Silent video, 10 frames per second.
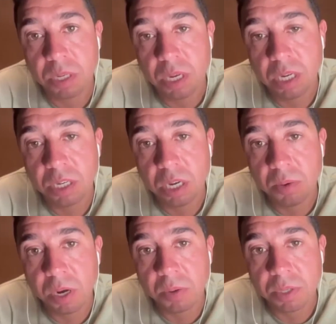was literally
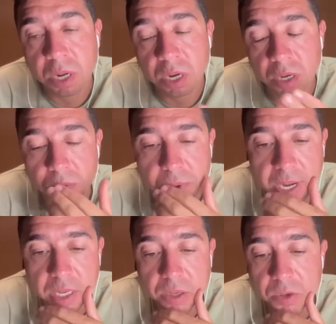what I was going to come
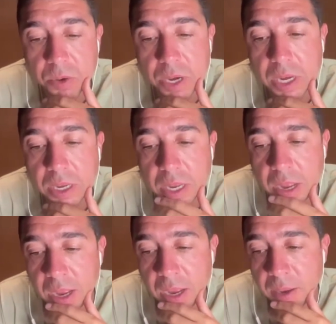back to quickly.
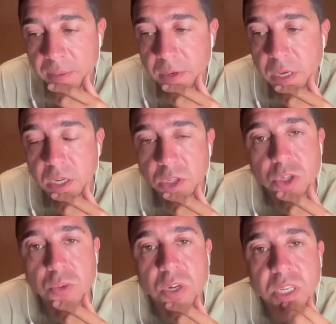
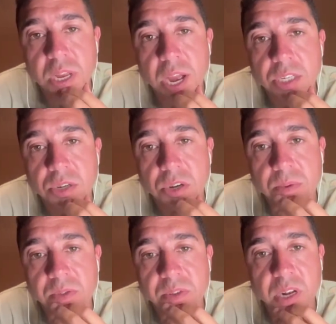Just what's the age
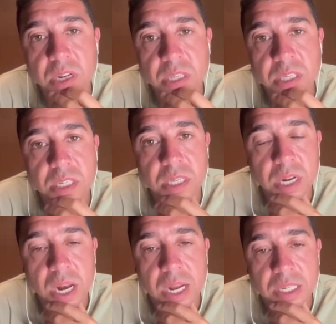group of the
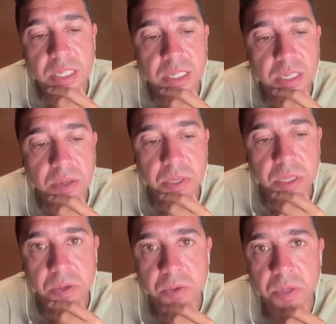classes you go
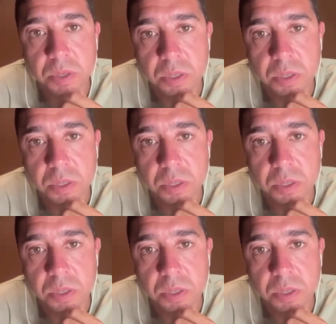into?